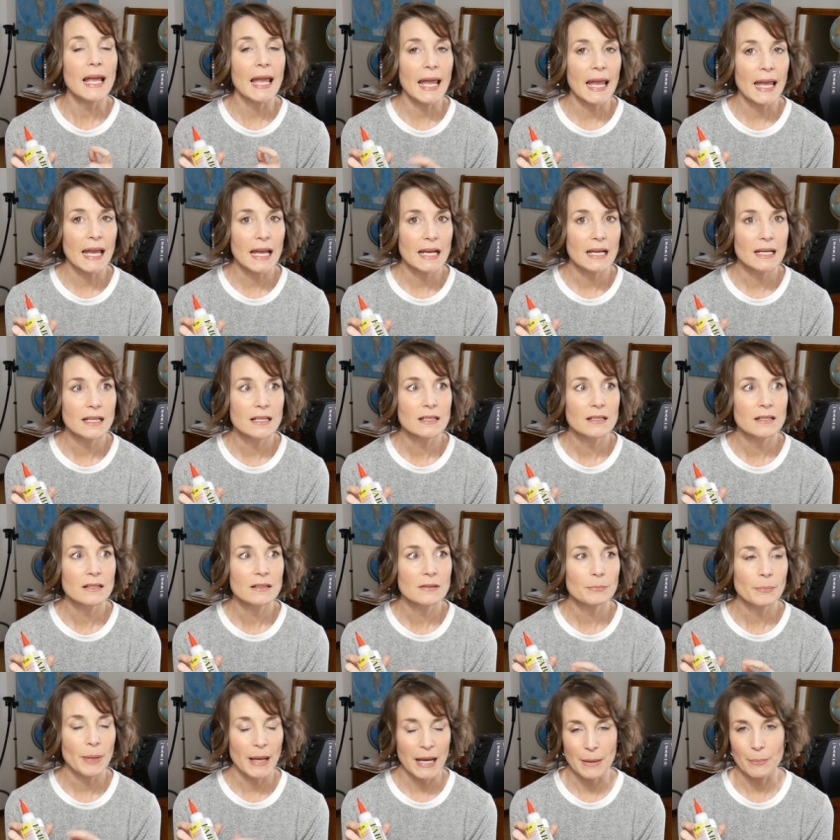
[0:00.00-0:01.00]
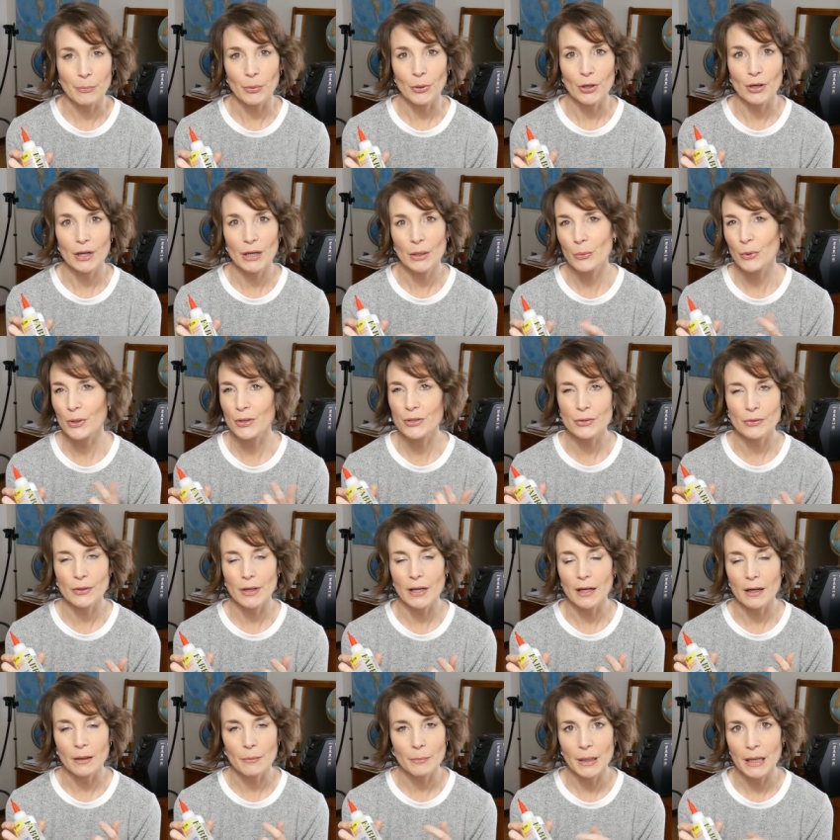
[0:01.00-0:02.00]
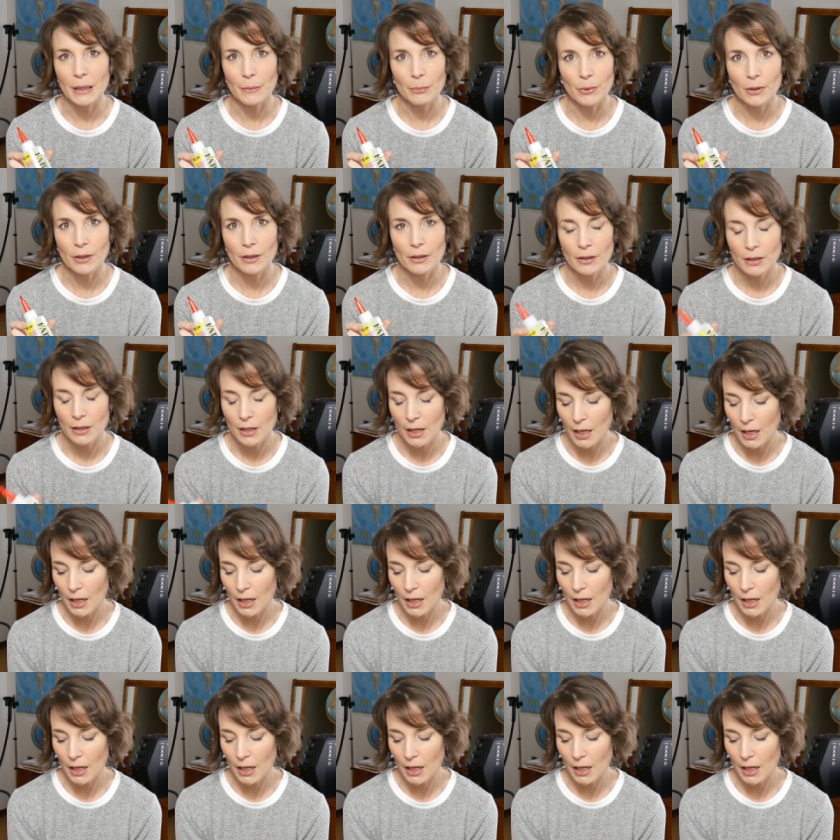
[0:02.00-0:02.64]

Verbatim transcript: and paper. It works great on paper.